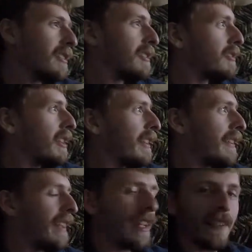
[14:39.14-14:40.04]
trying to
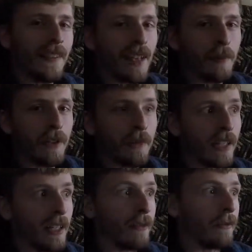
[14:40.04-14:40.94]
say something
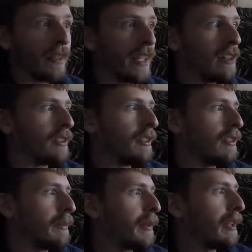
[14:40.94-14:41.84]
without, without
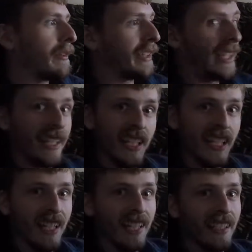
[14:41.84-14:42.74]
YouTube going,
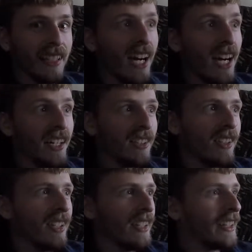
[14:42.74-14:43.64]
eh, not,
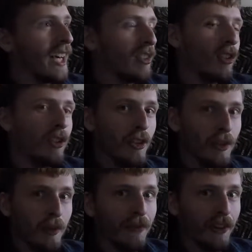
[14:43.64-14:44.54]
not
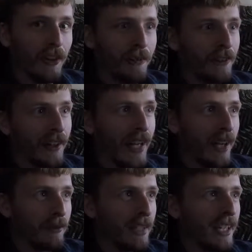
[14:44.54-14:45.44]
suitable for
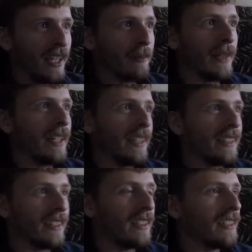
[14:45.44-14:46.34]
advertisement.
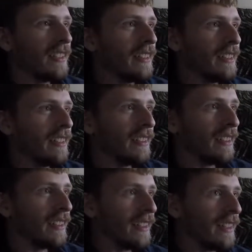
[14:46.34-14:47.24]
Oh, supposed to do
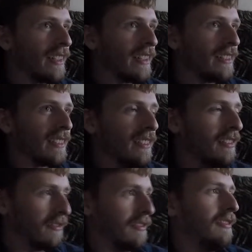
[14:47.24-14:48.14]
that.
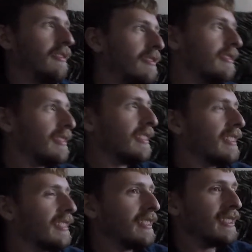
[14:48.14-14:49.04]
supposed
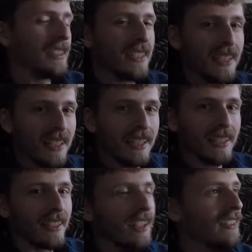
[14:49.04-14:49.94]
to say
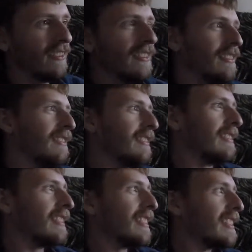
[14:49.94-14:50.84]
that. oh,